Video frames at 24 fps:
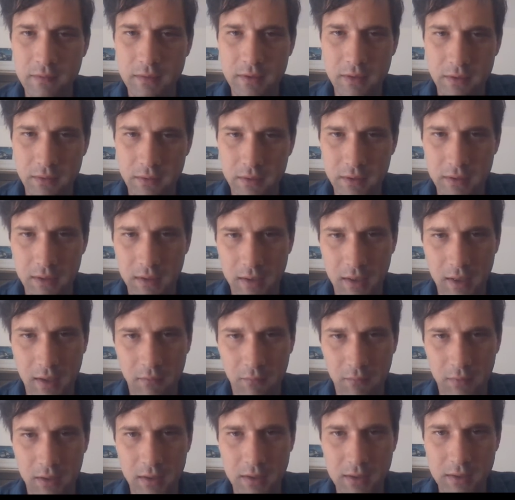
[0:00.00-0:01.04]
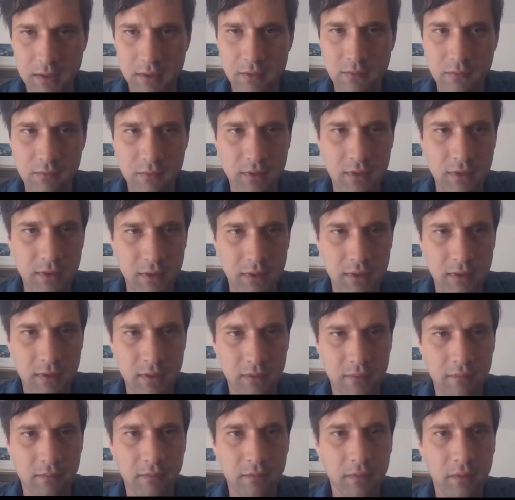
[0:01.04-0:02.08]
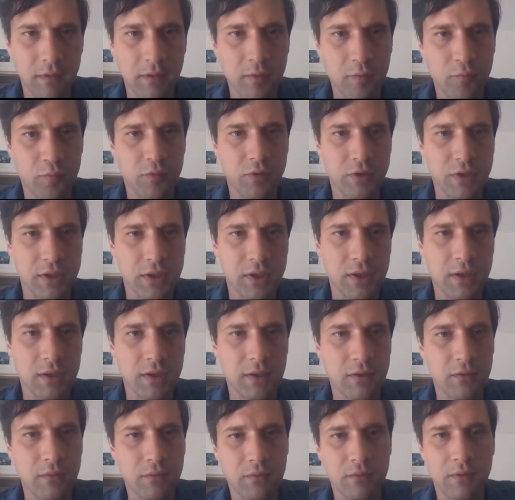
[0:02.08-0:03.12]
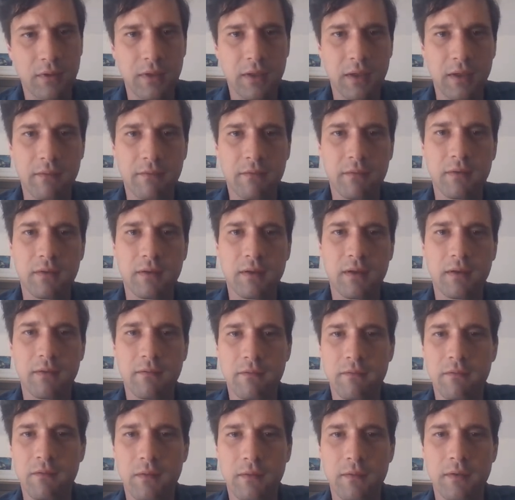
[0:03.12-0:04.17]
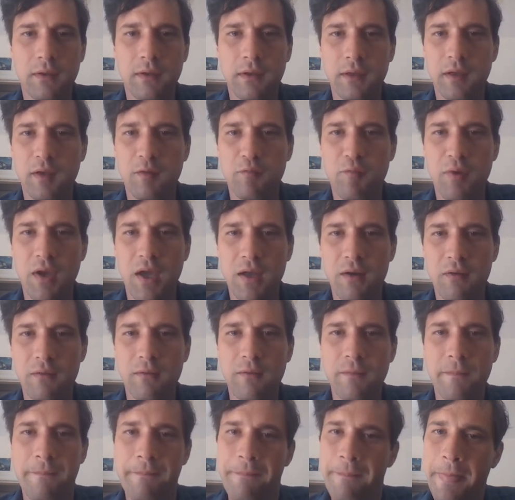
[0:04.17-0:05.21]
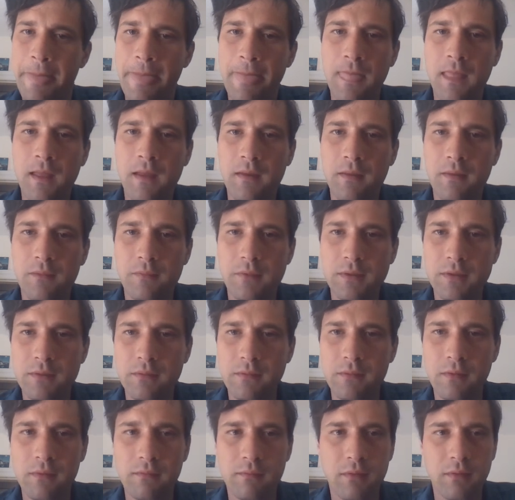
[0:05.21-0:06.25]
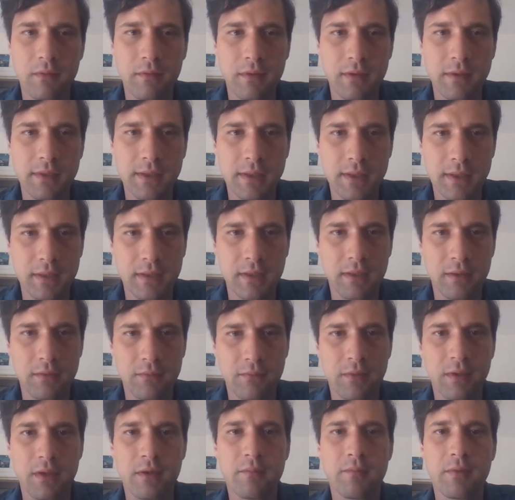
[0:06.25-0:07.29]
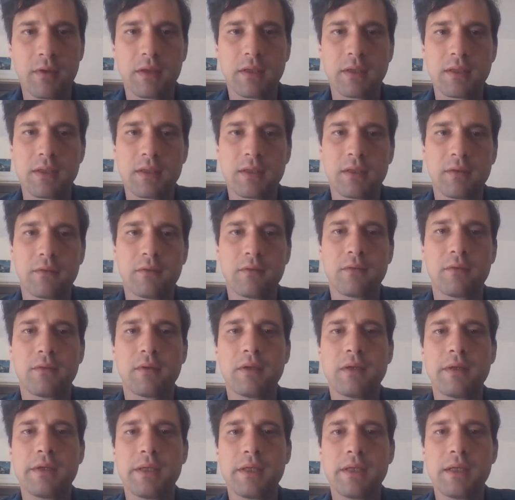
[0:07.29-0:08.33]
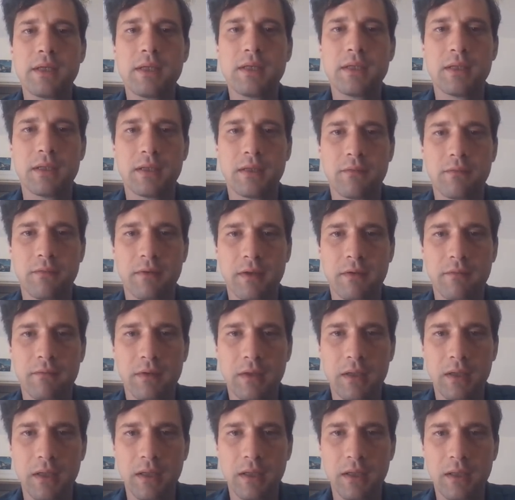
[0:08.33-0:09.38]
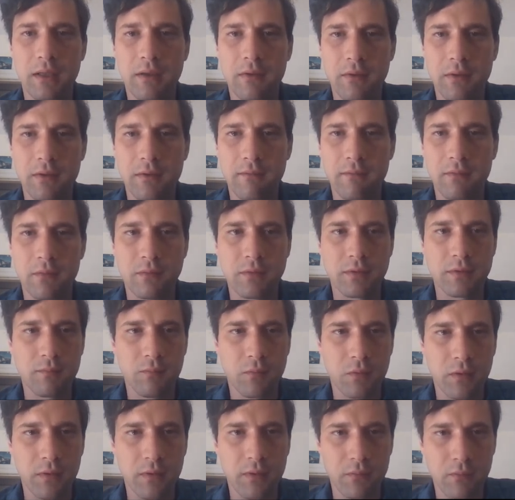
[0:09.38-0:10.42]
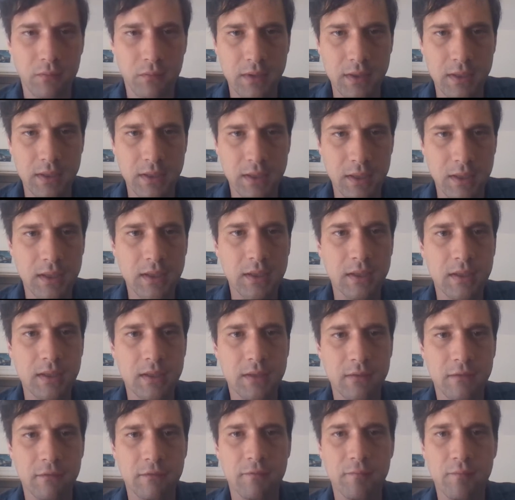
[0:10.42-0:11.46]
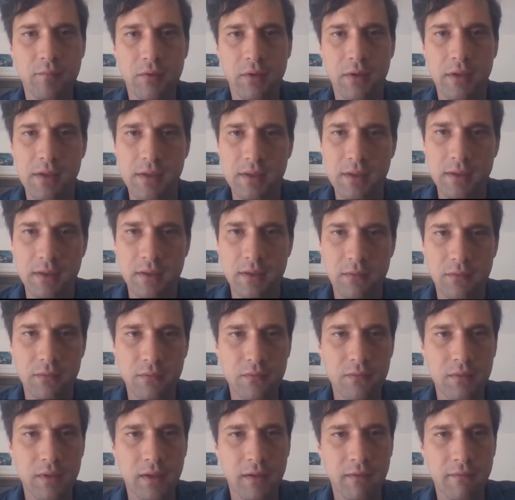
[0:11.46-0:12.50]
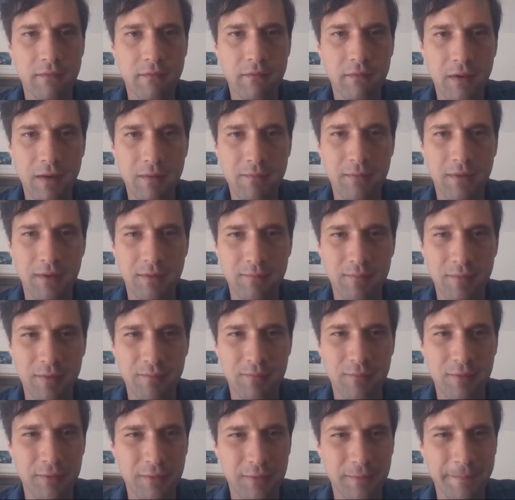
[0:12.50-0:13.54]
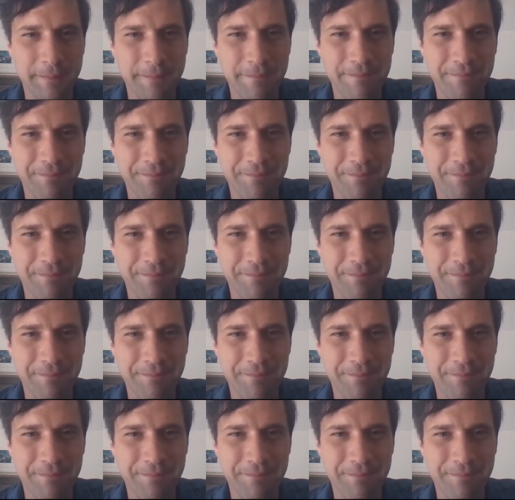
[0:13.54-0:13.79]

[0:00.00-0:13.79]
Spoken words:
is treated in that way, his two sons are fully appreciated only after they have fallen in battle. The result of all this is that the reader begins to grow uneasy whenever Letao devotes more than one sentence of praise to a family member.